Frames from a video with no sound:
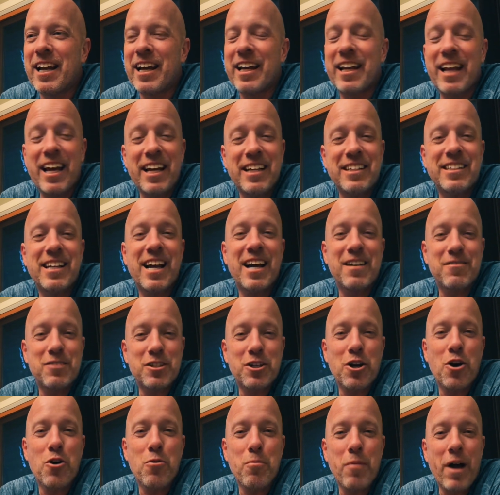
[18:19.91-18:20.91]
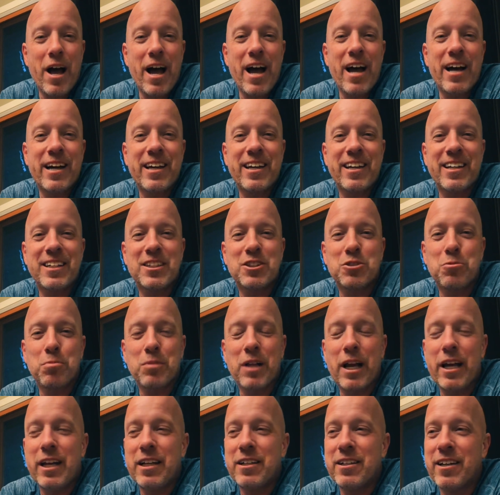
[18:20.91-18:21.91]
And I'd hate to have to go back and
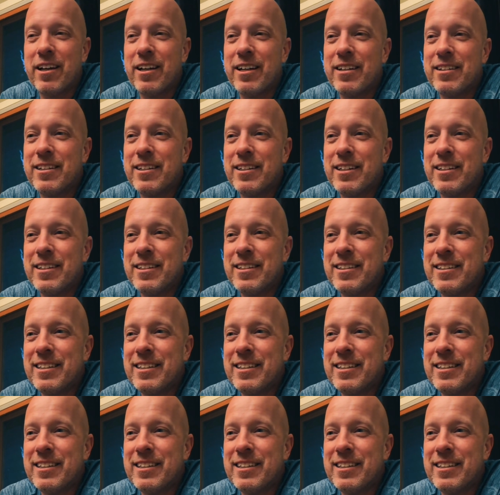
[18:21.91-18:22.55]
explain to